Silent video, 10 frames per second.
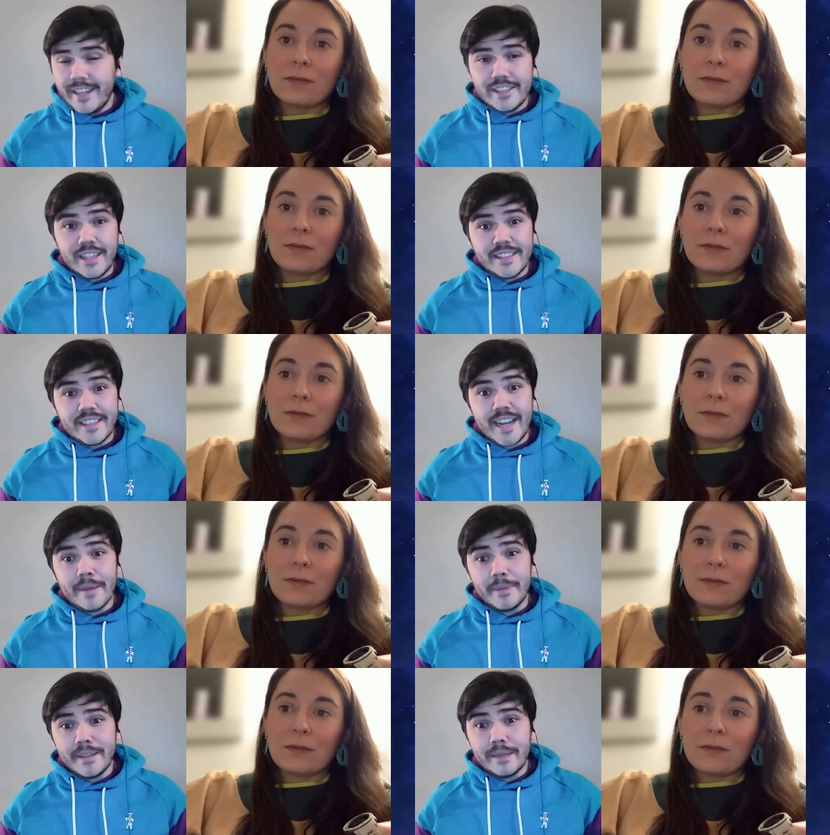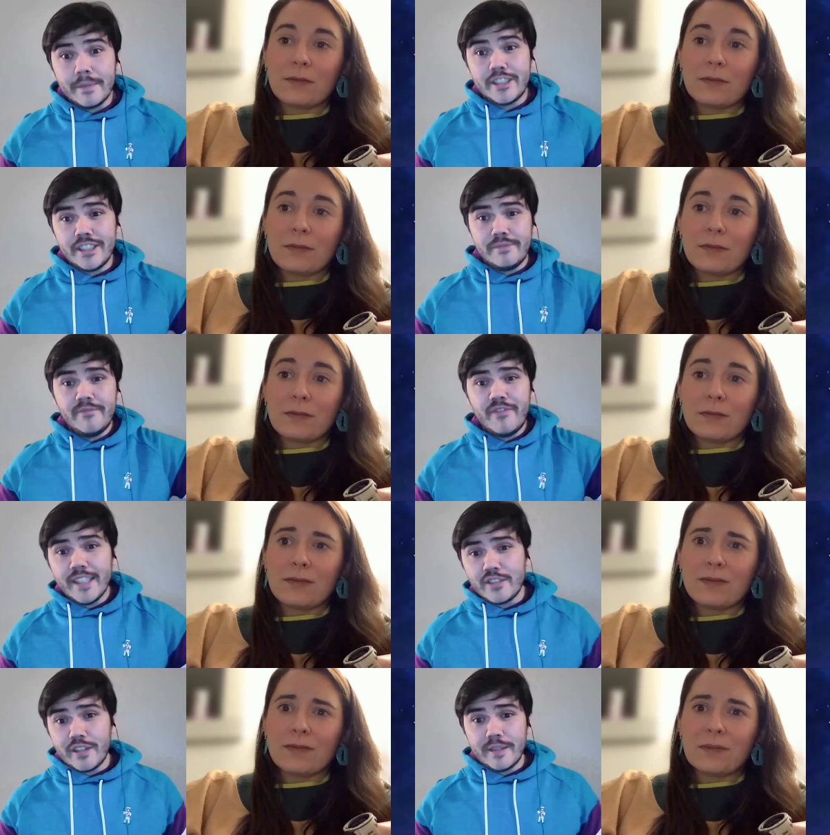Speaker 1: kind of just lets it happen. I mean, she
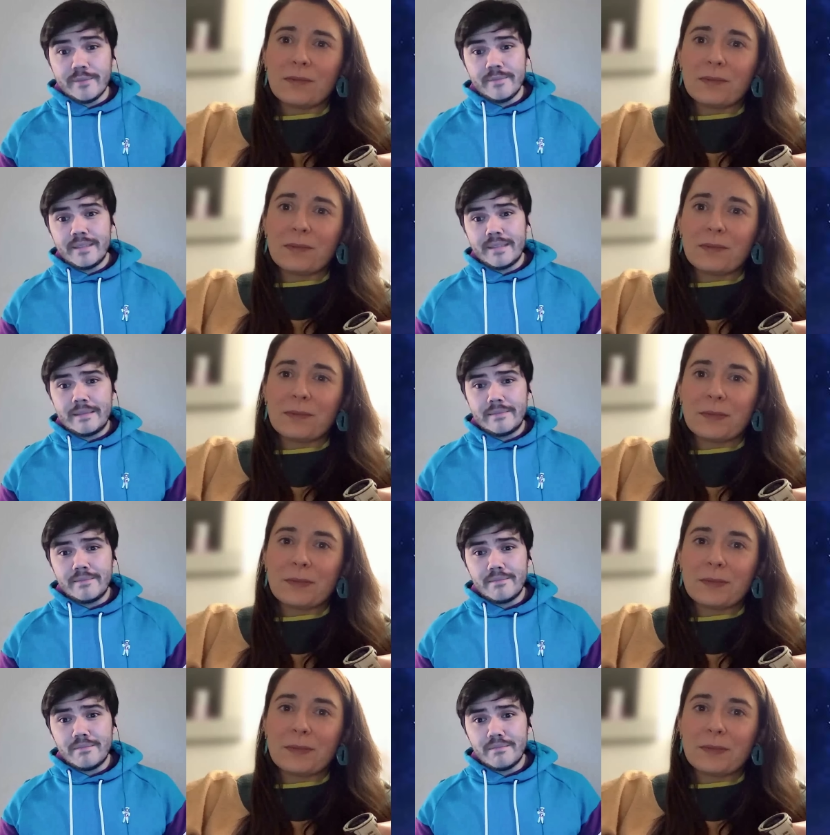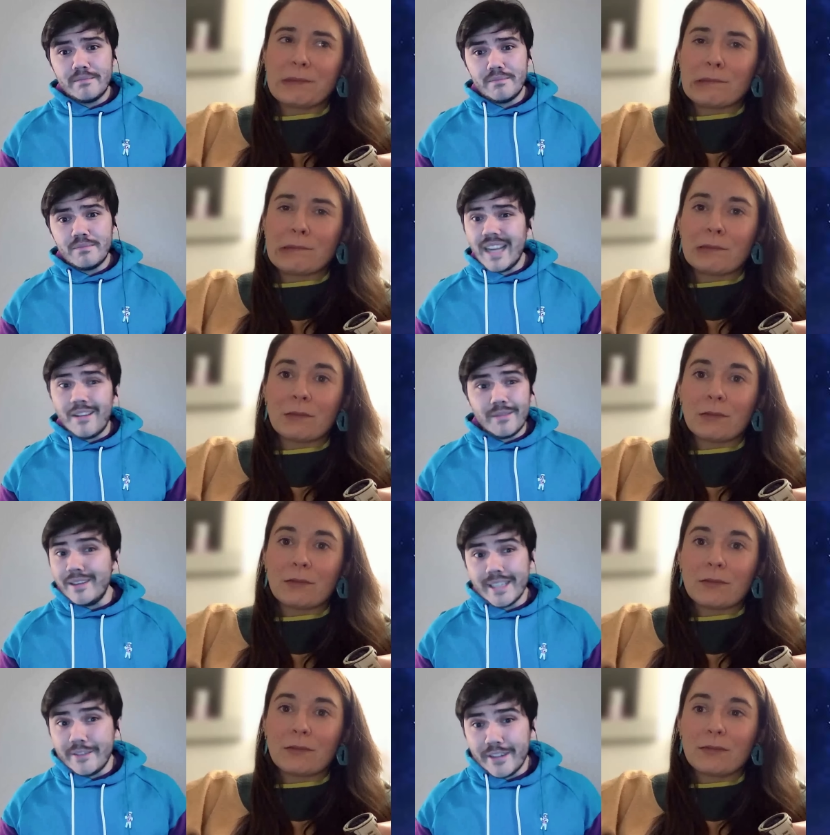fights for him, not
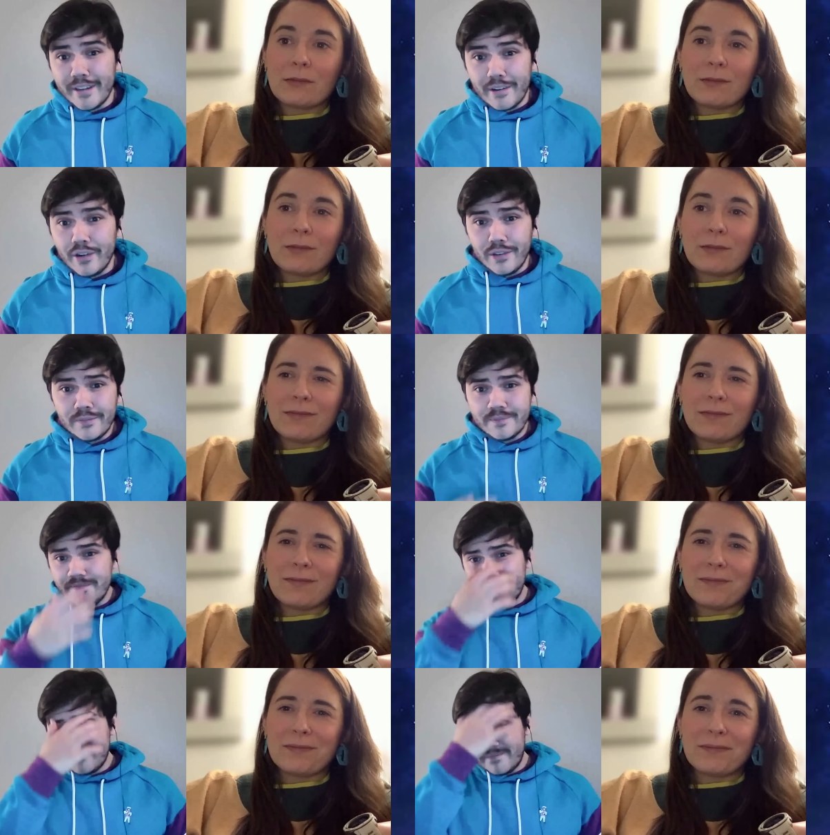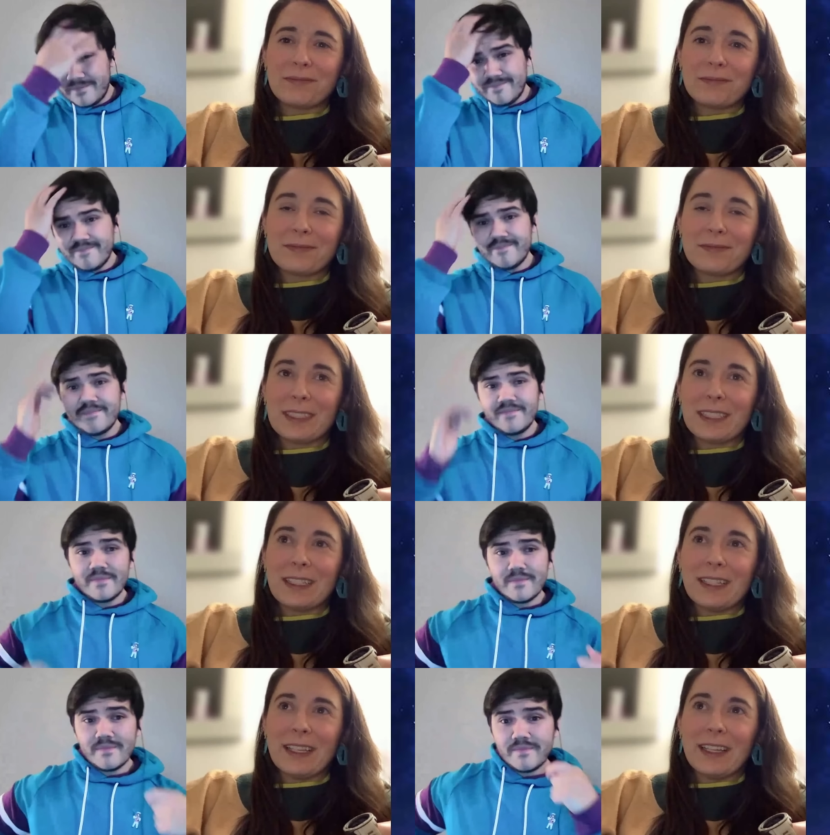really even at all.
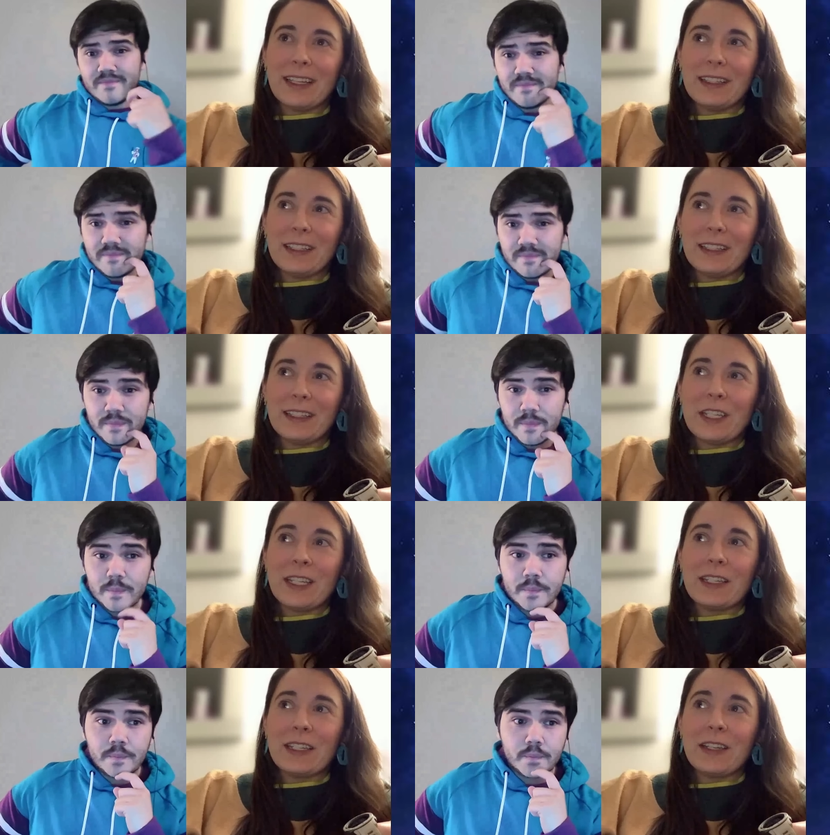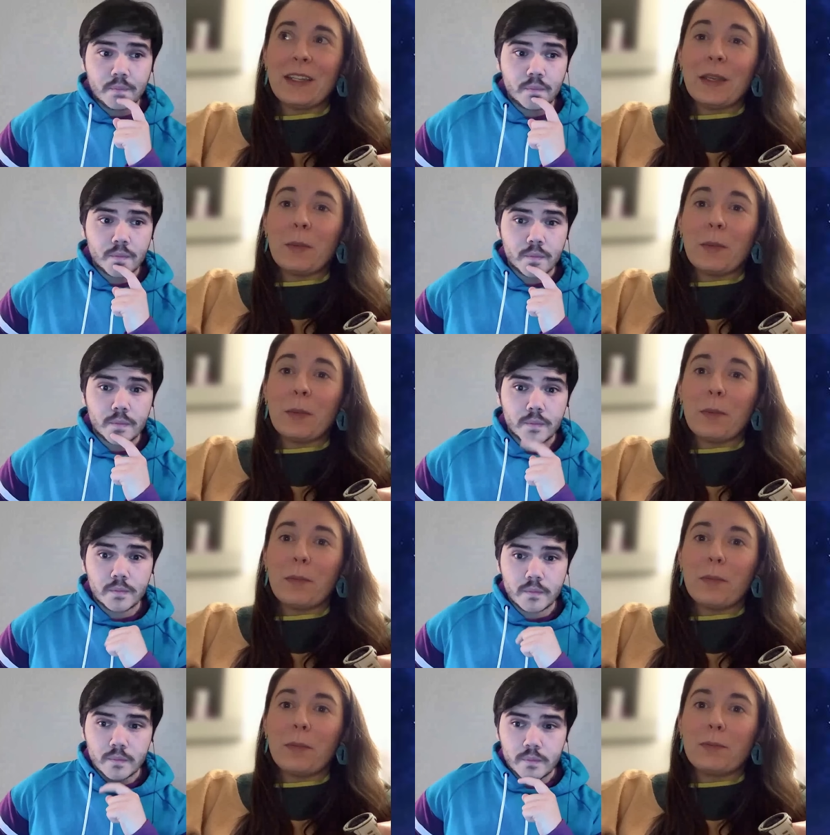
Speaker 2: Yeah, she didn't.
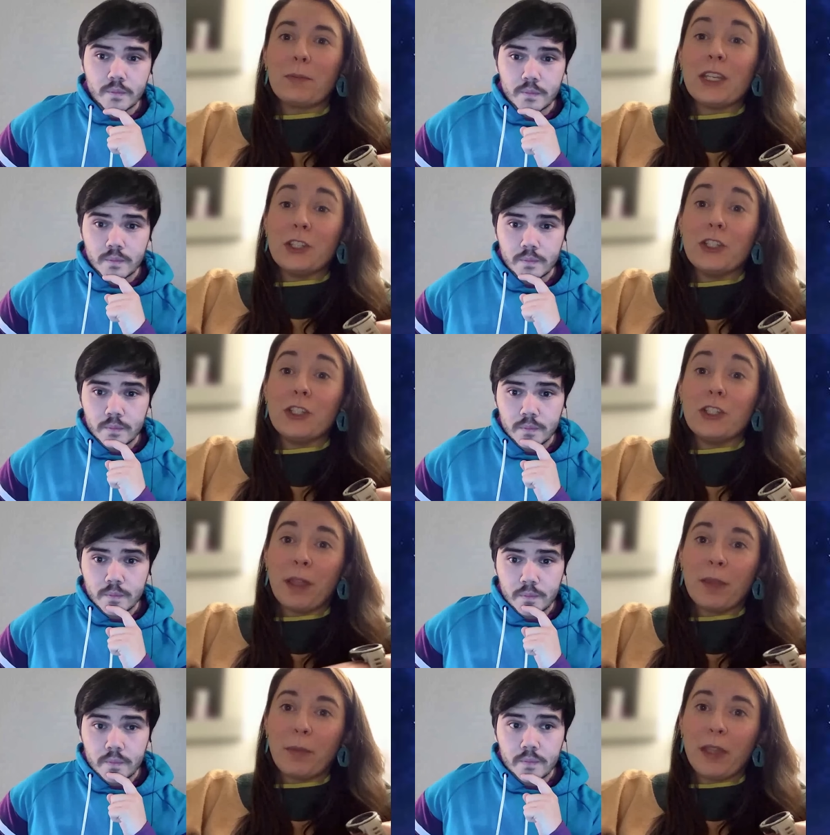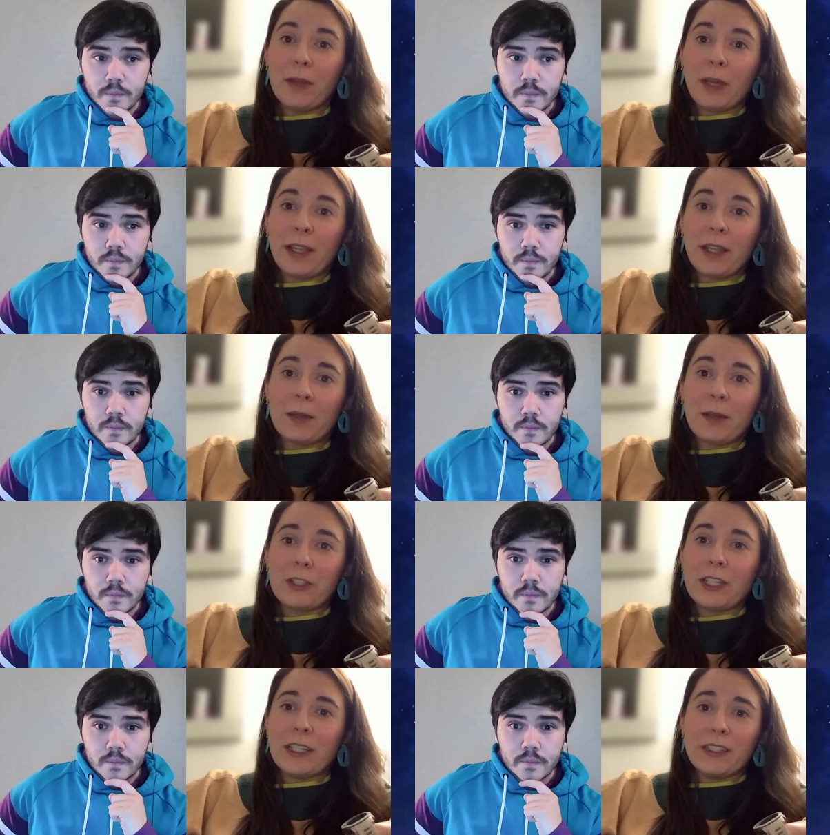She didn't jump on the
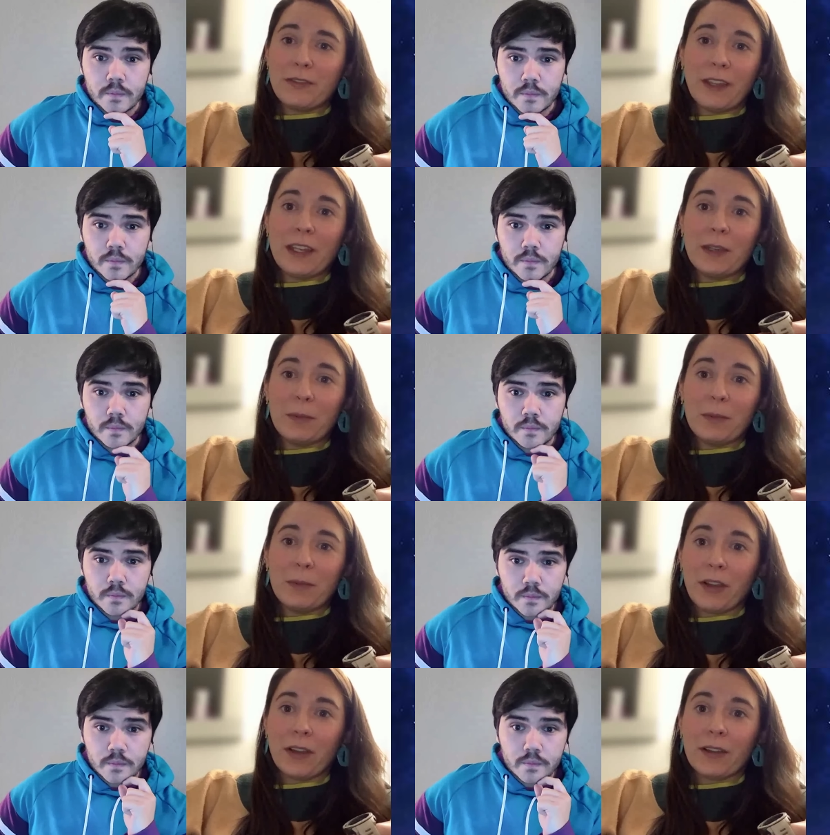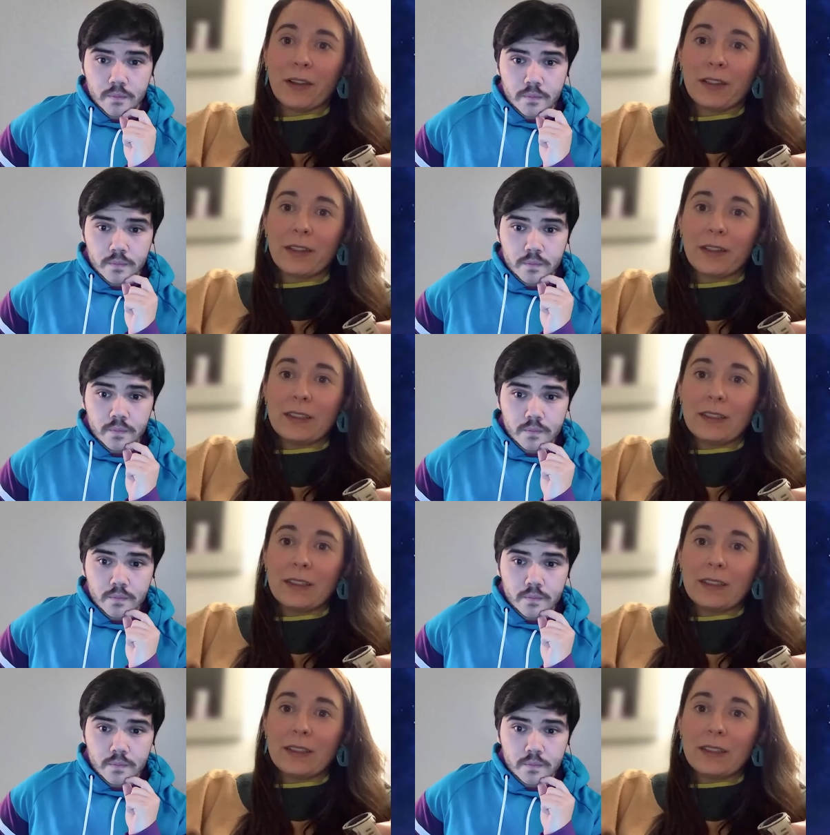bandwagon, but she didn't defend him either.